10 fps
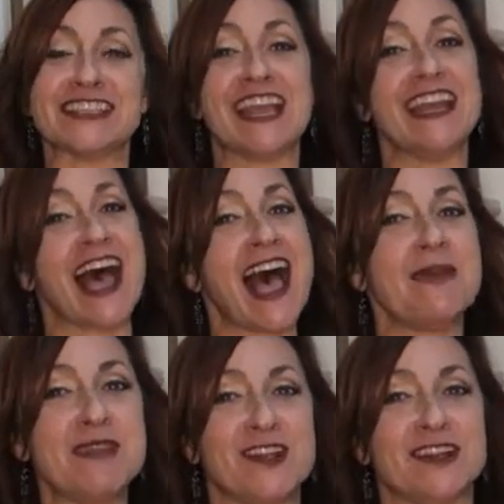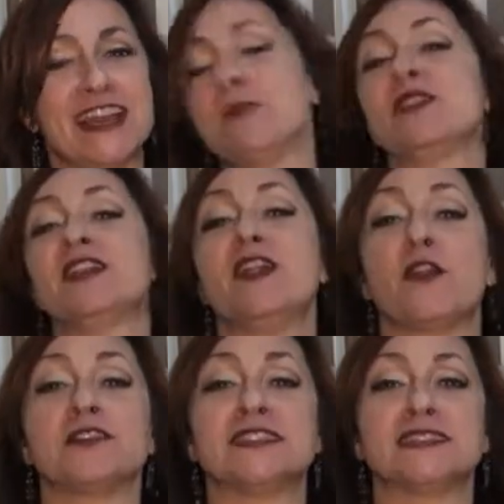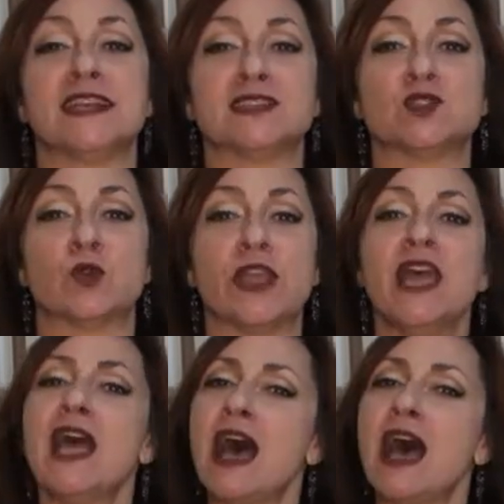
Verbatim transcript: and I'm here today with another success story.